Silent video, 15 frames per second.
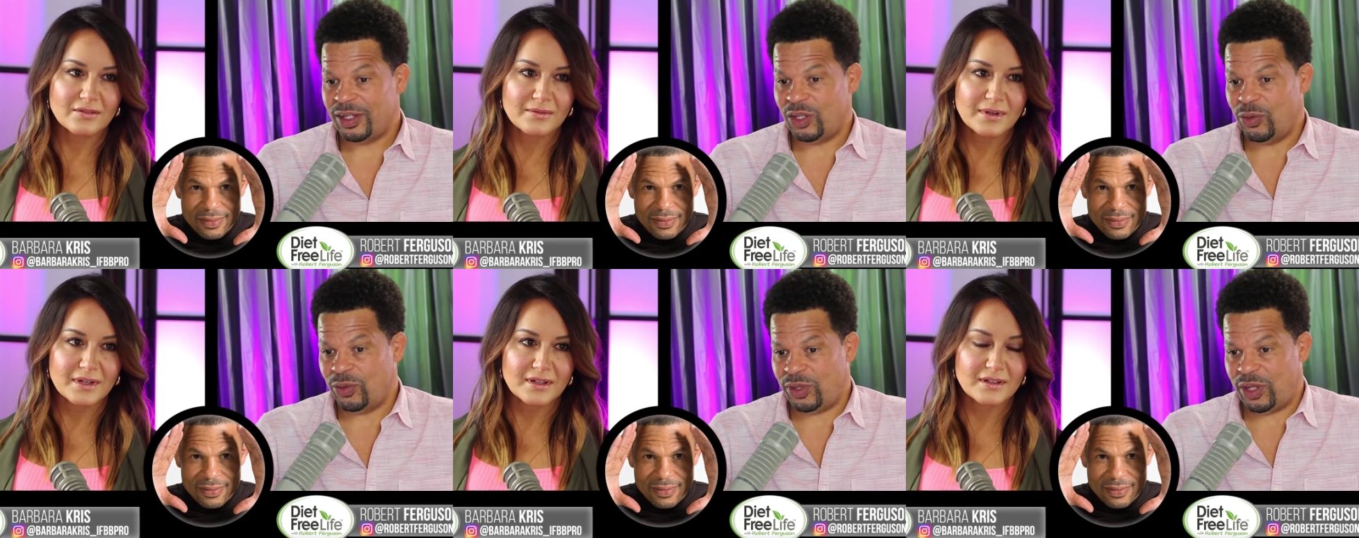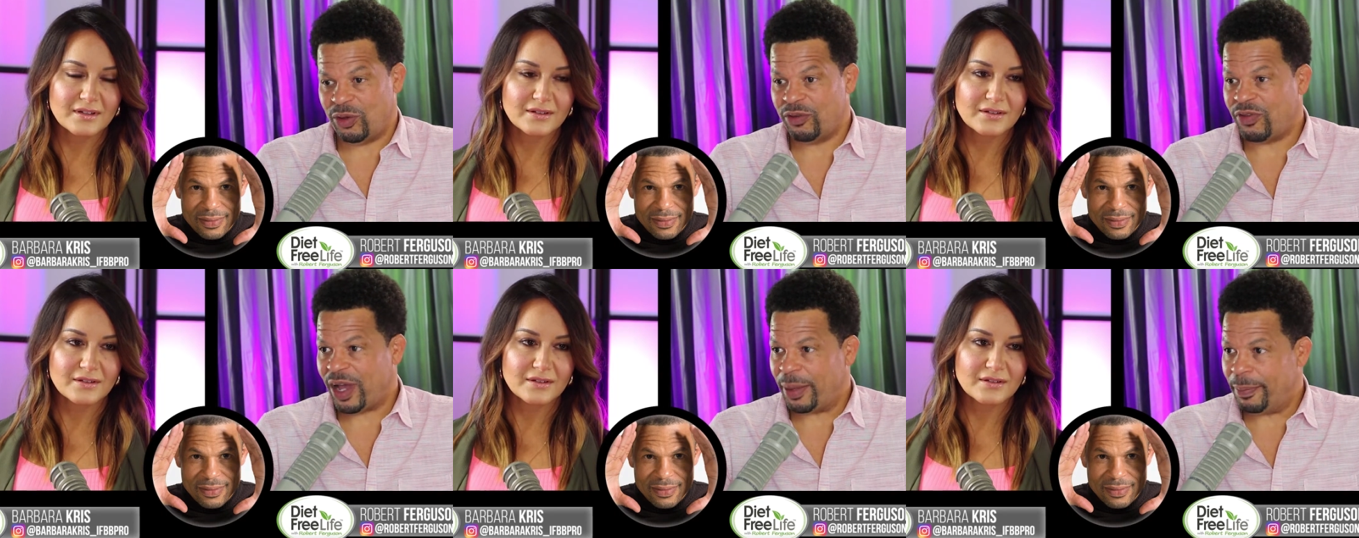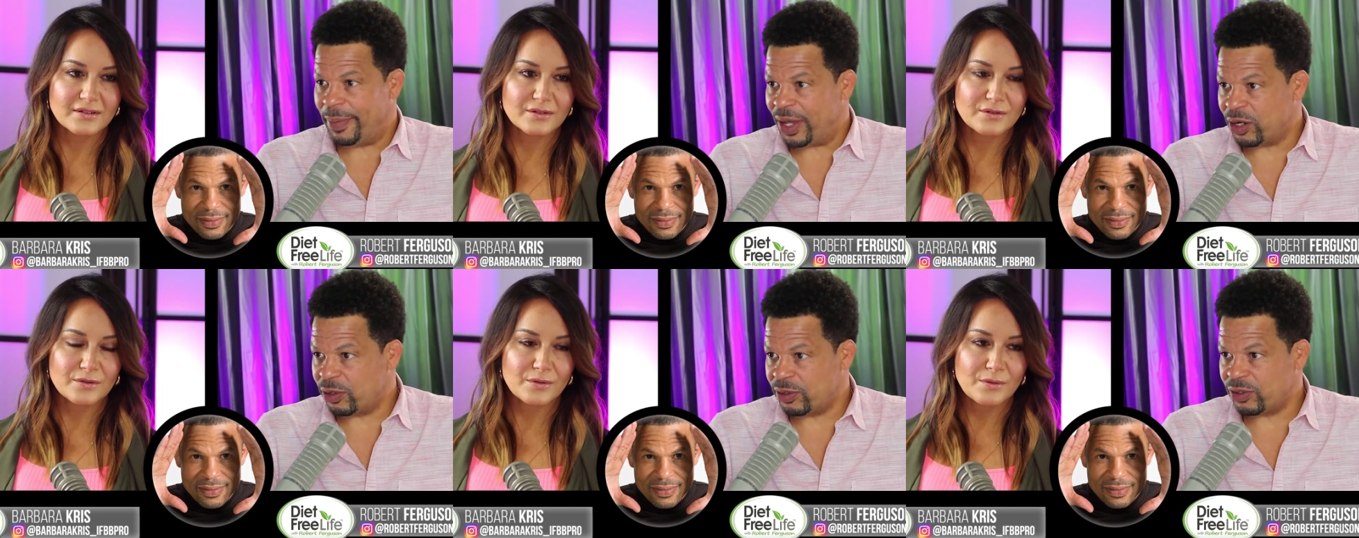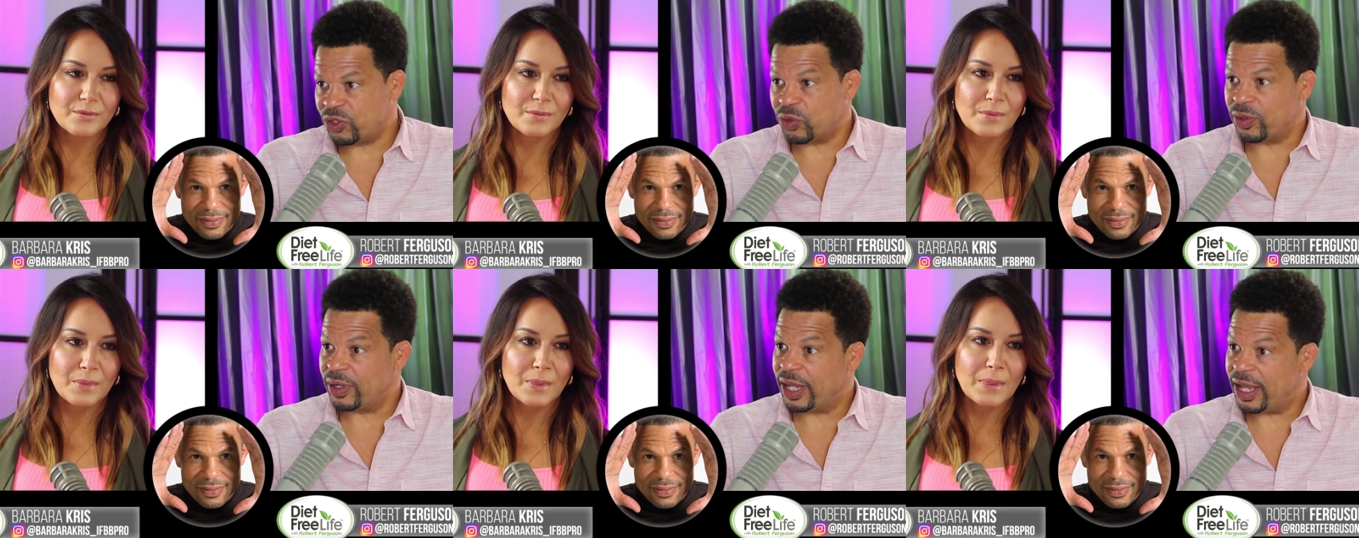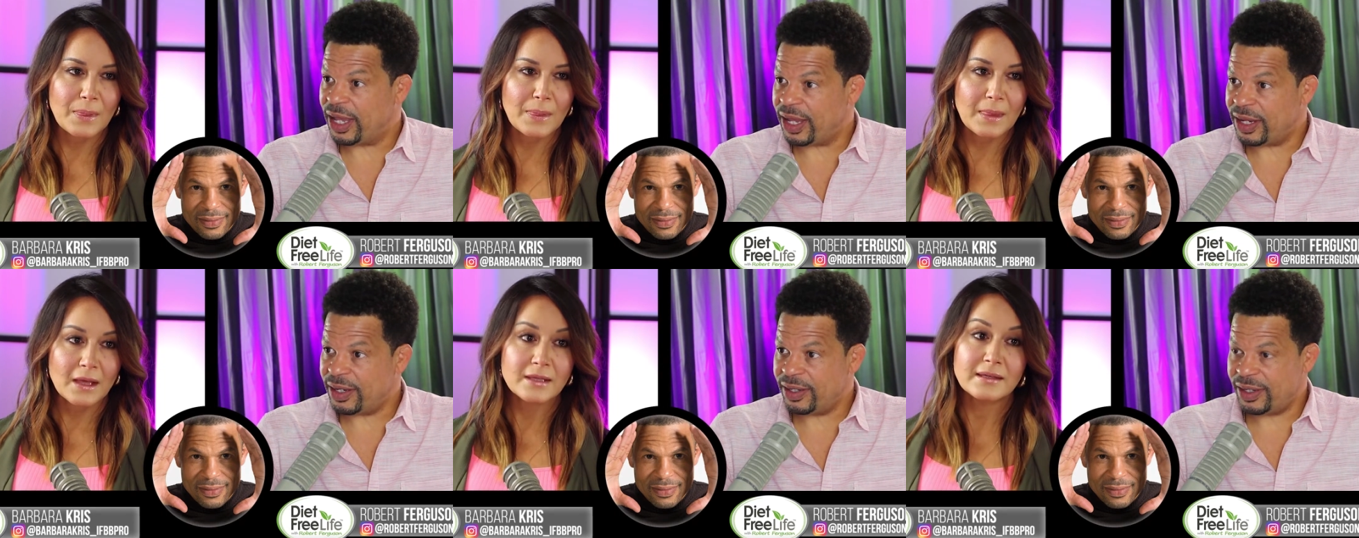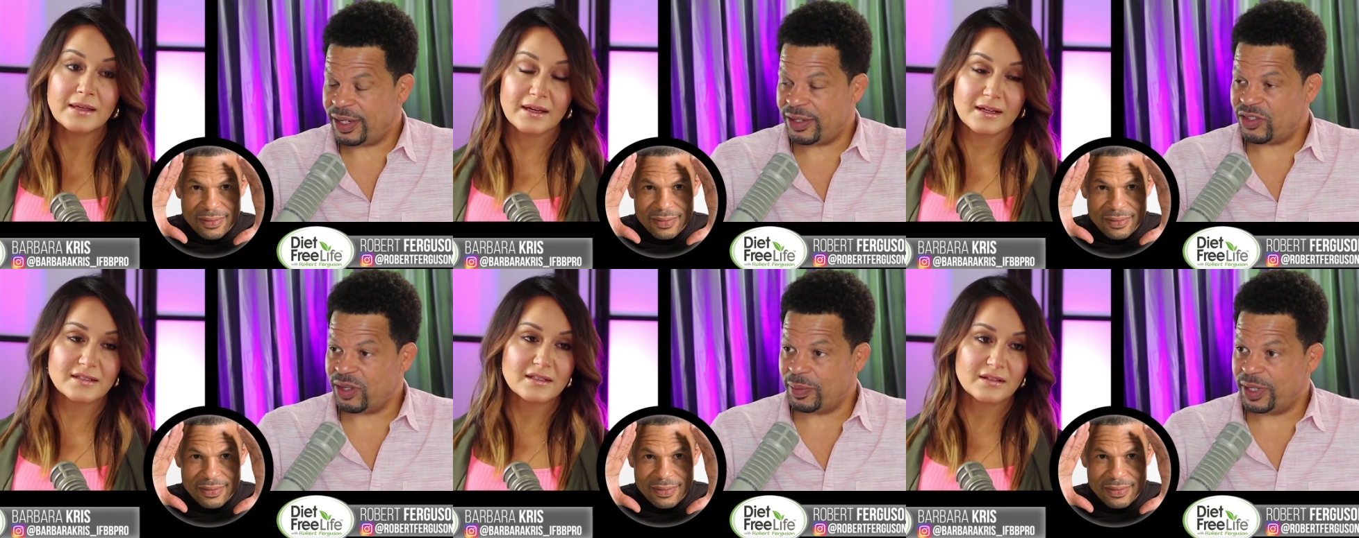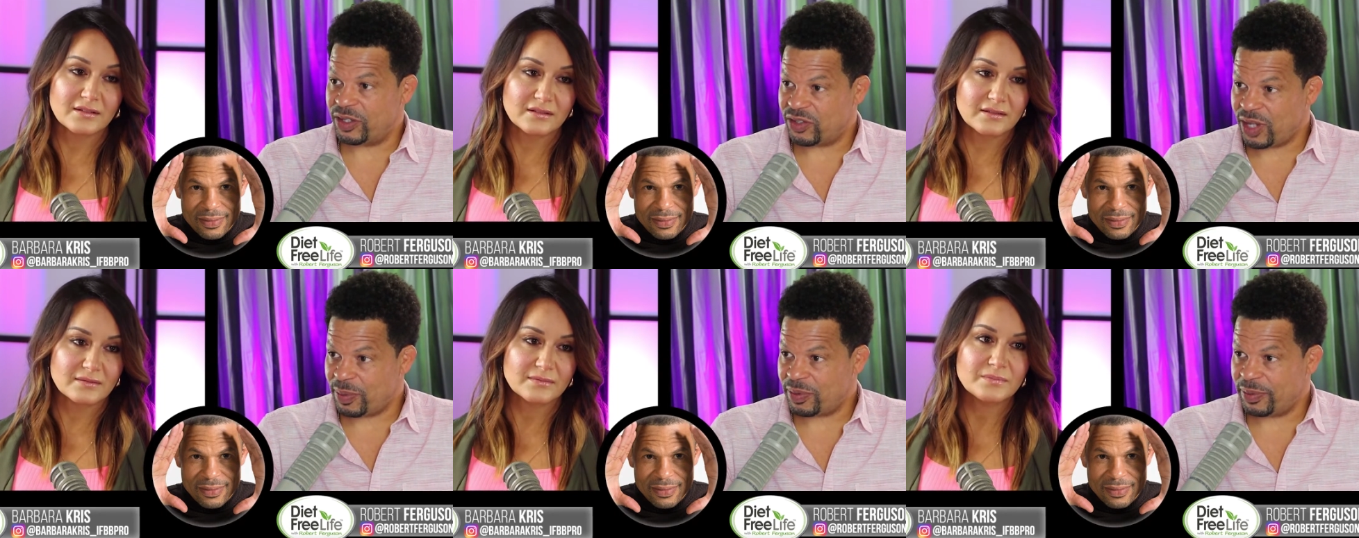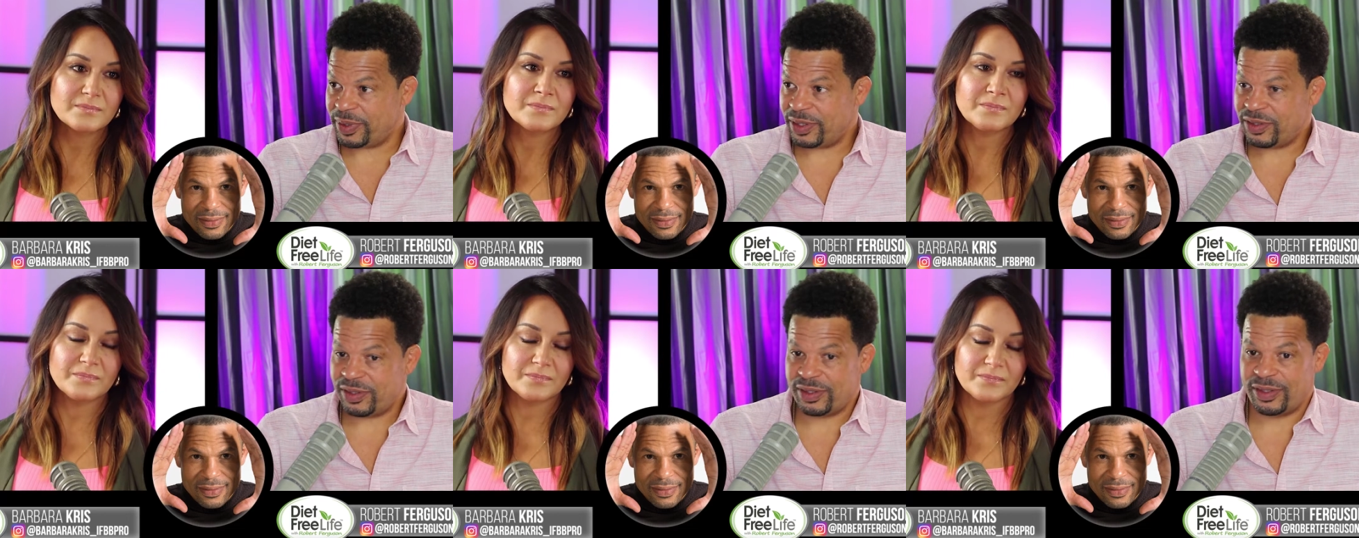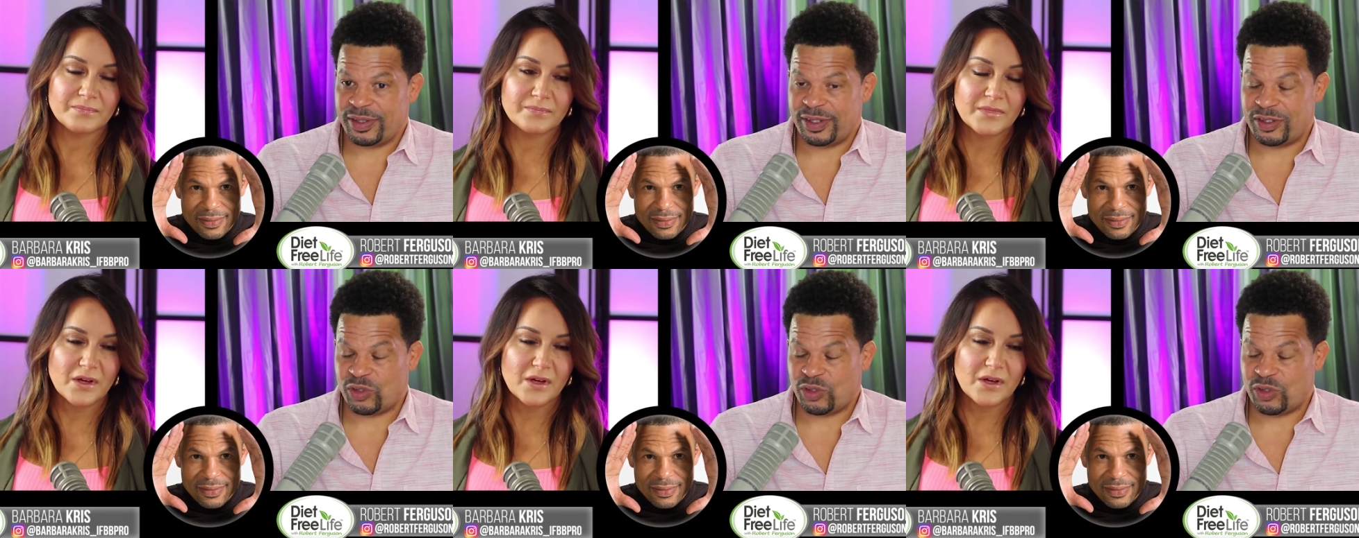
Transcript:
Speaker 1: you, they'll find metals or lead yes. in some of these supplements. Mm-hmm.